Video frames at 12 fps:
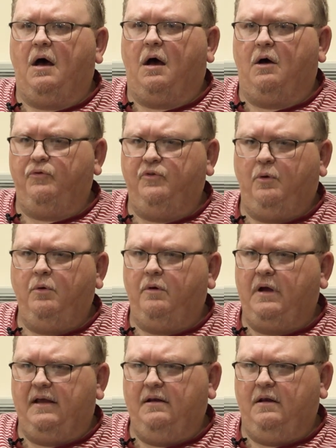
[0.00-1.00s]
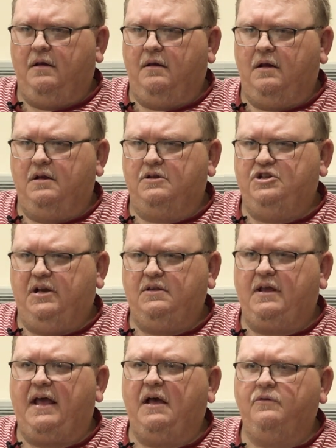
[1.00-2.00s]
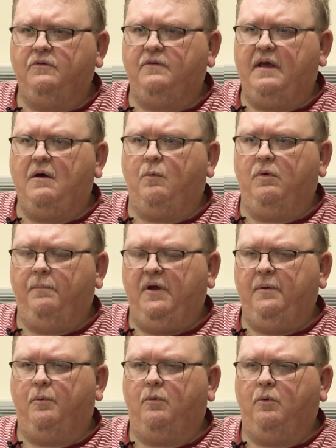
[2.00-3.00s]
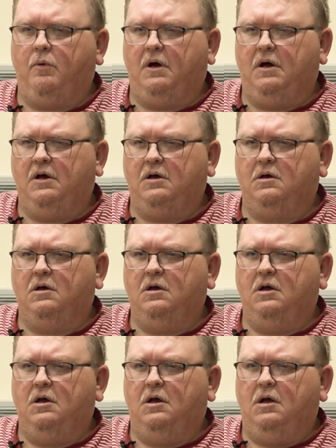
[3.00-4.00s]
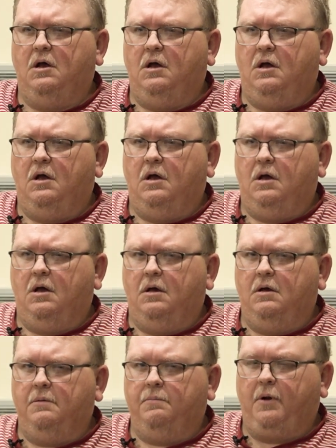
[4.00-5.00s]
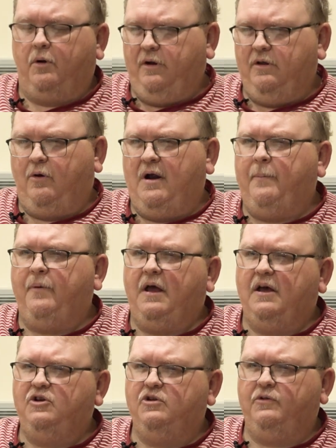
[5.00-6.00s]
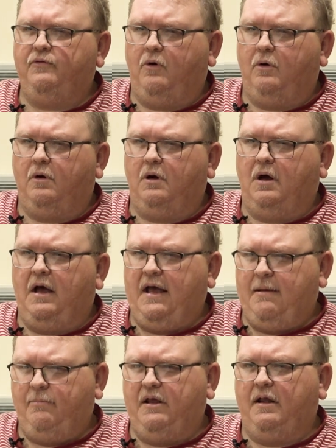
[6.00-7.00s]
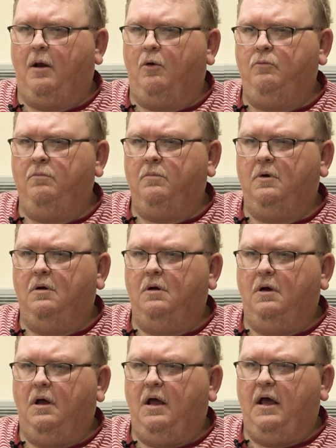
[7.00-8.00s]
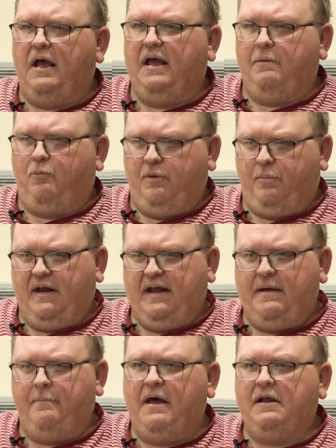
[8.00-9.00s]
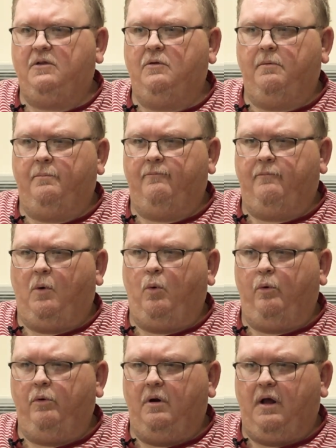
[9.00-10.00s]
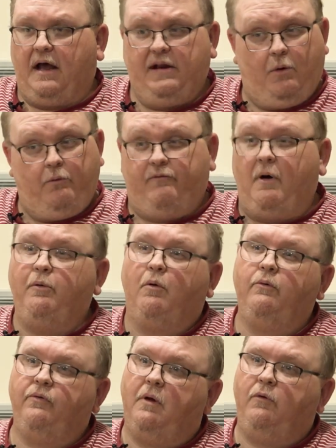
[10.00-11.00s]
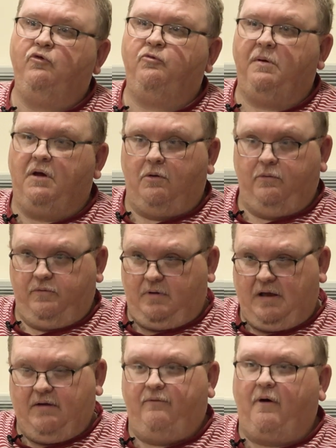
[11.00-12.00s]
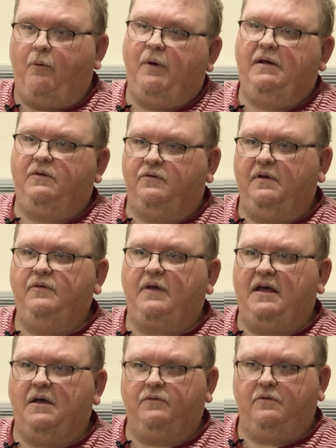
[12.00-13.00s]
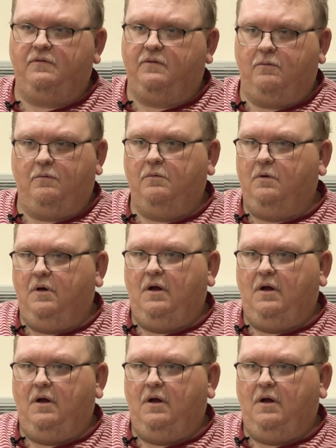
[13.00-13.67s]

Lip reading: also check the houses out when people turn in their applications for a Habitat home, and we bring them back to the board. I don't vote on those because I've already seen the houses, so